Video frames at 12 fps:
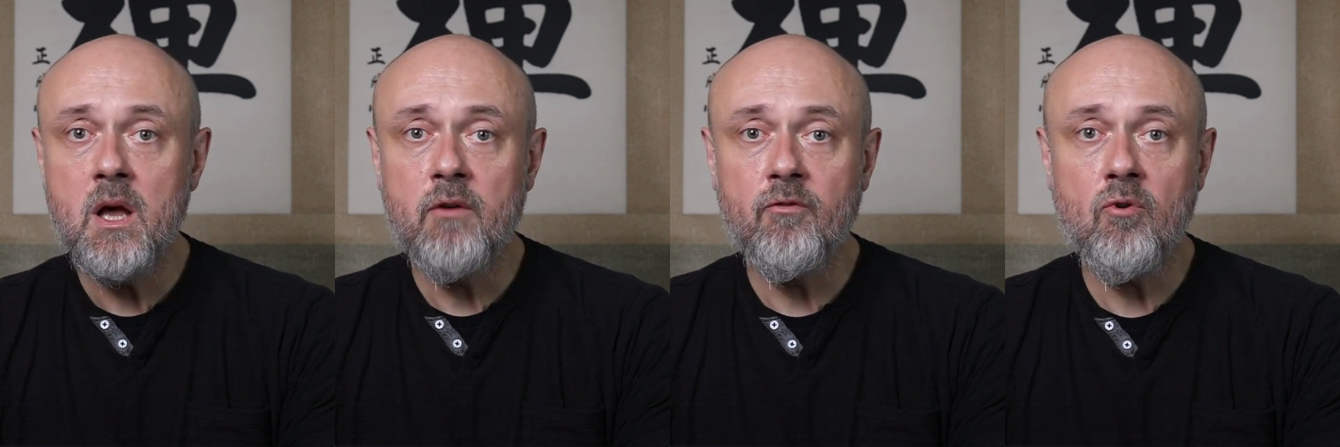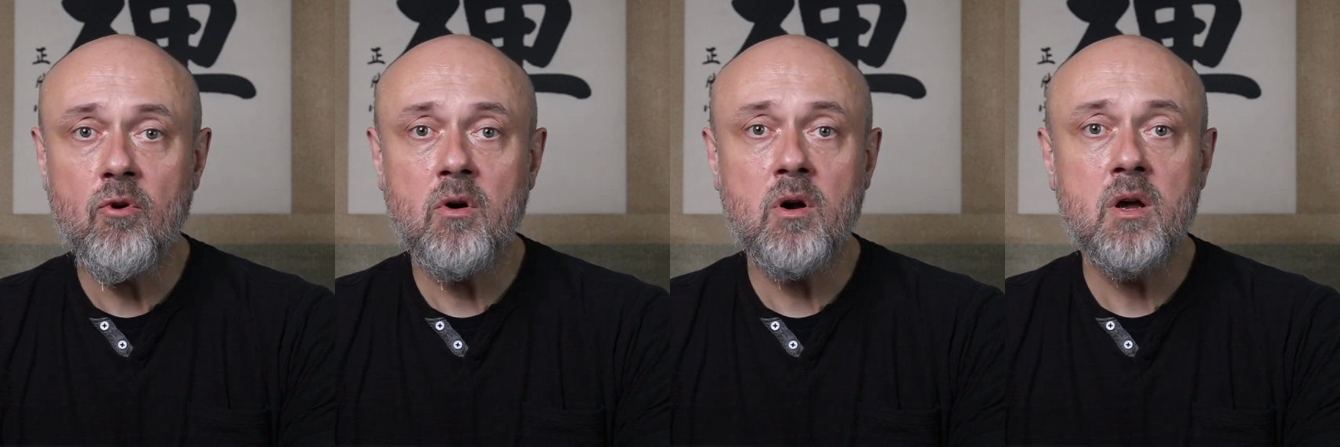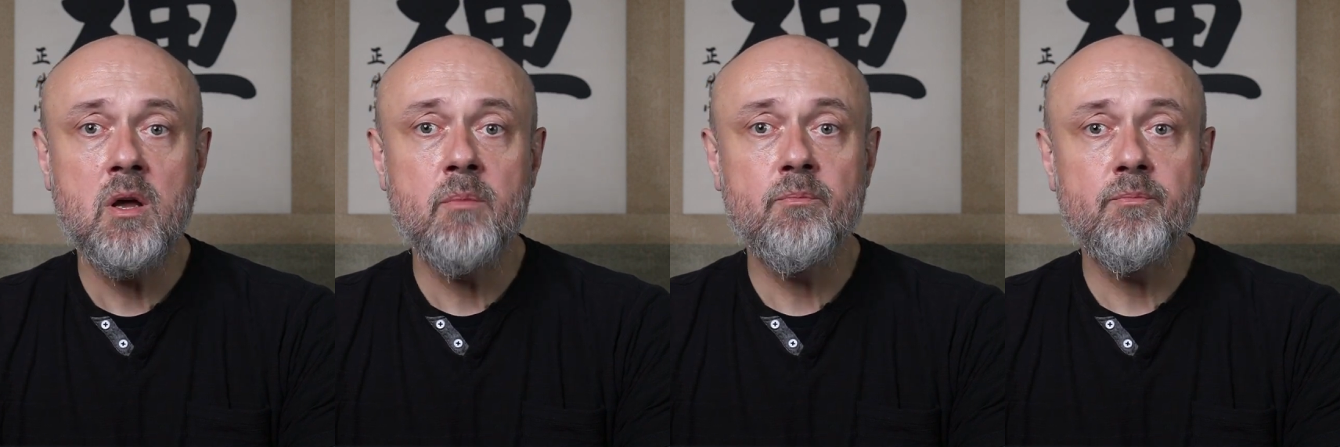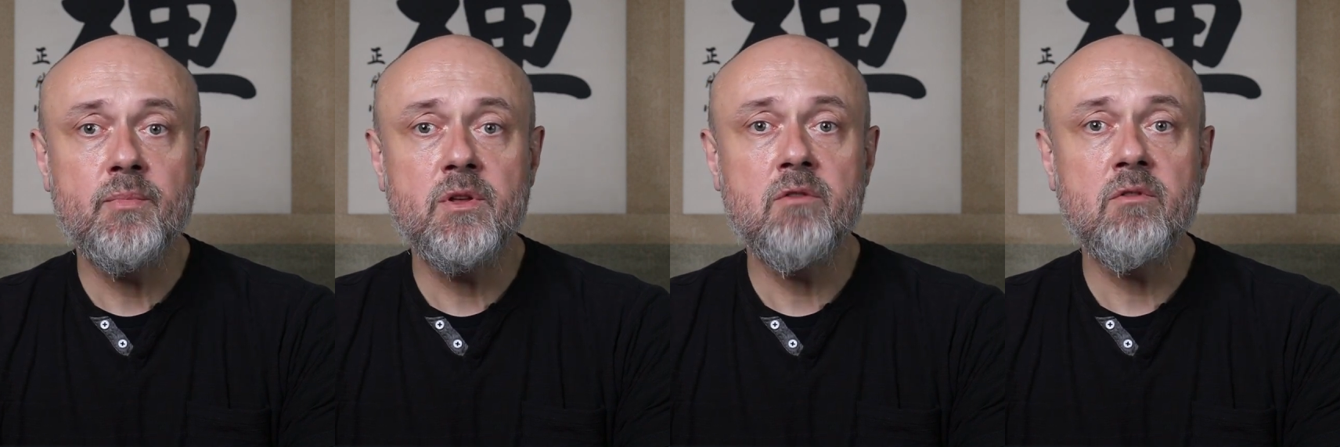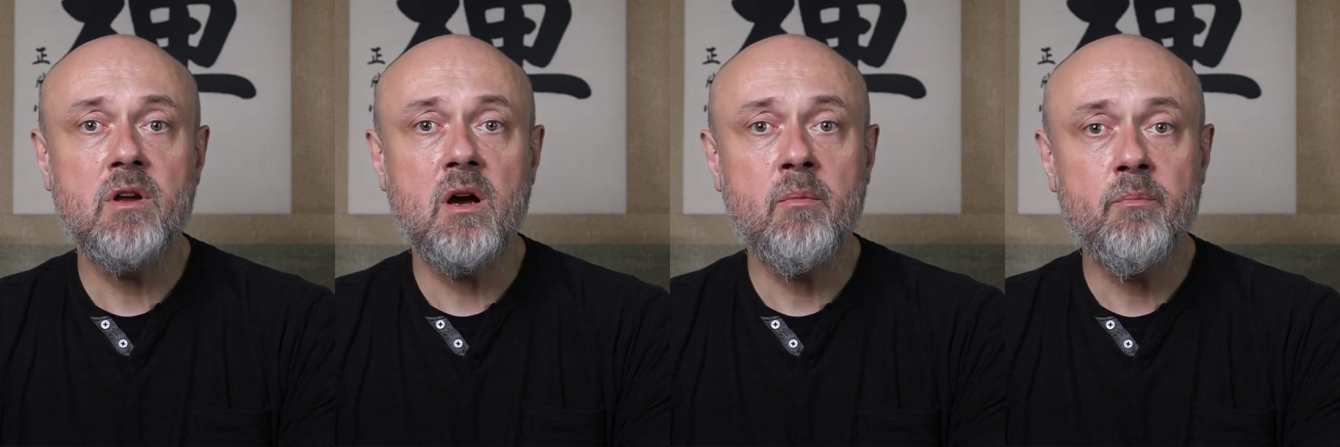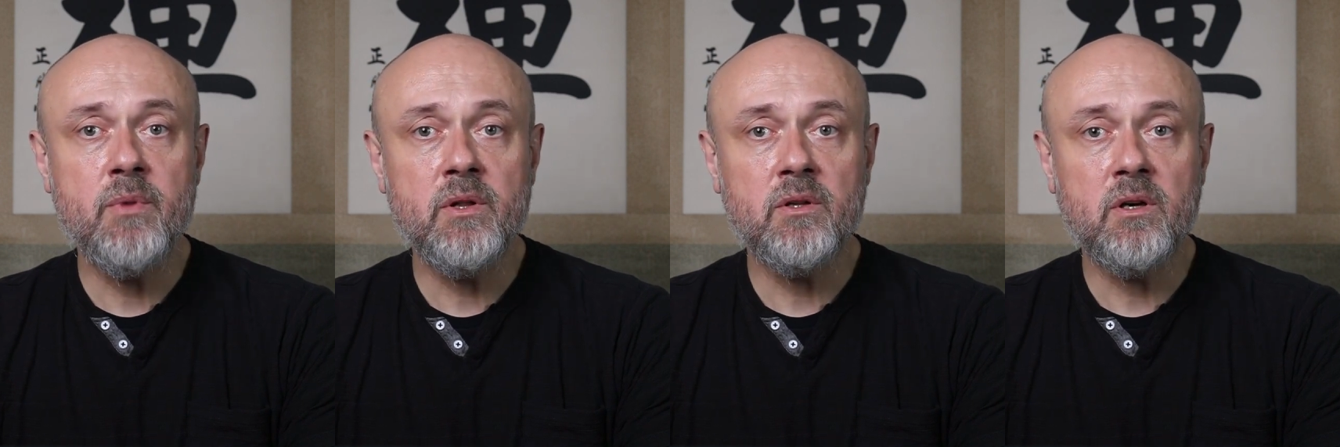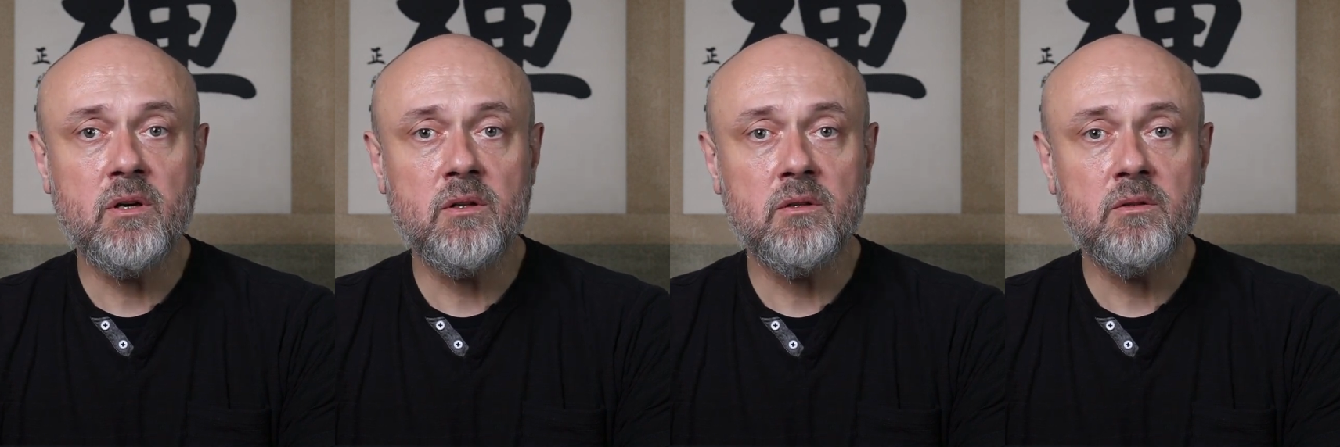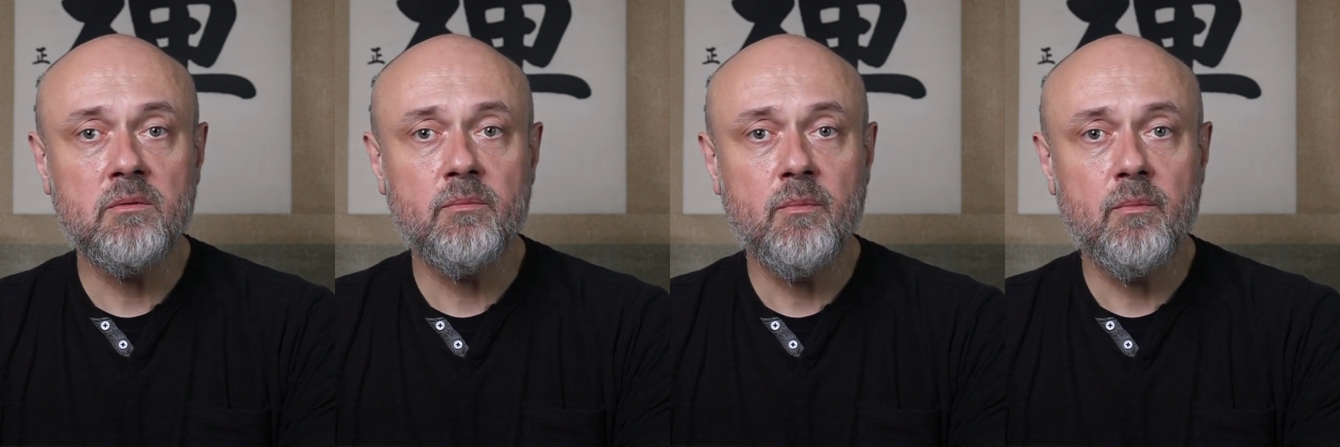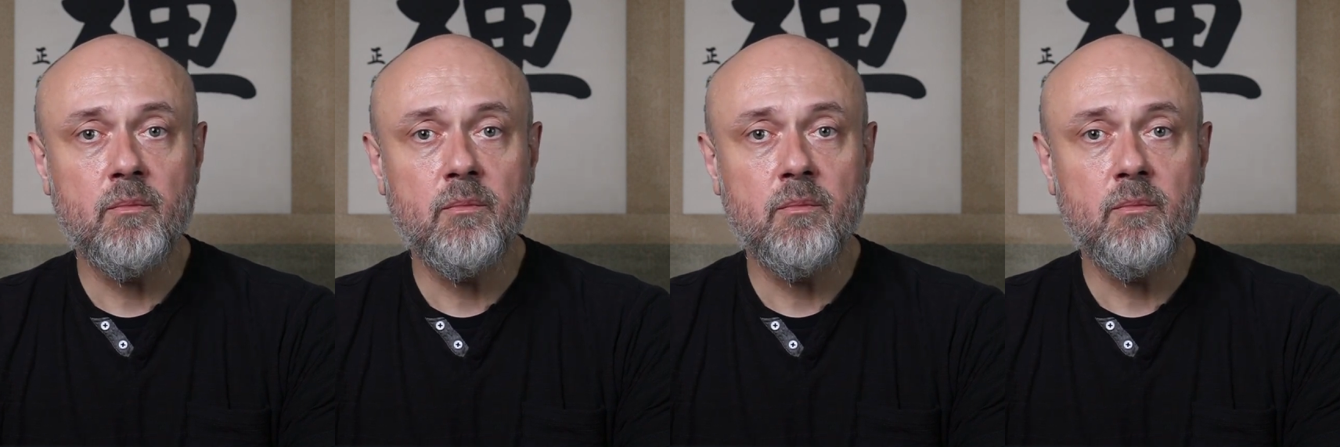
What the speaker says: For periumbilical,